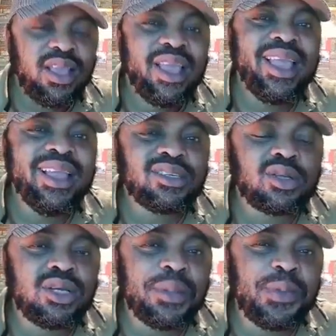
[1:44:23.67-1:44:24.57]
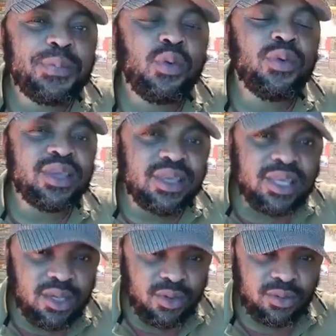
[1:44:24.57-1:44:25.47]
and the people he
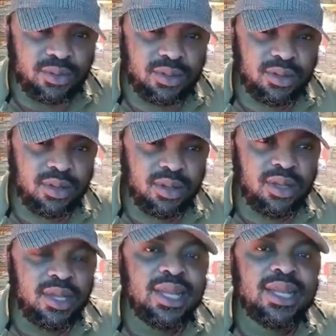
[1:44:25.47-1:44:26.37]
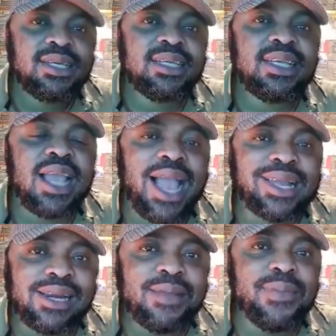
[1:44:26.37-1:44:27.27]
killed. The
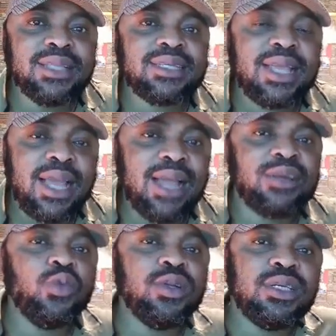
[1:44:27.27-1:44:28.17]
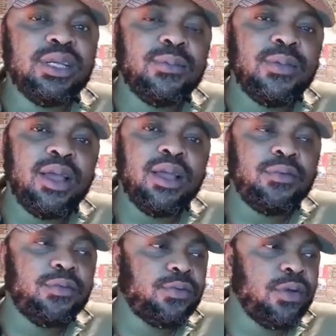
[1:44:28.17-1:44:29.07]
agreement he had with the
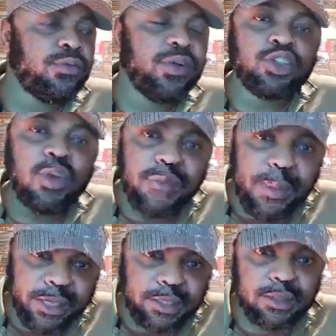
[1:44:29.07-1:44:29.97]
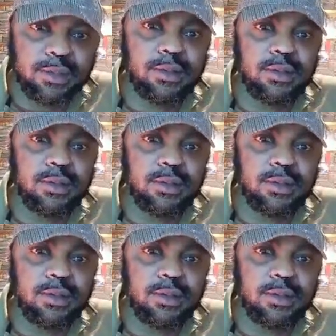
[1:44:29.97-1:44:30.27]
French government,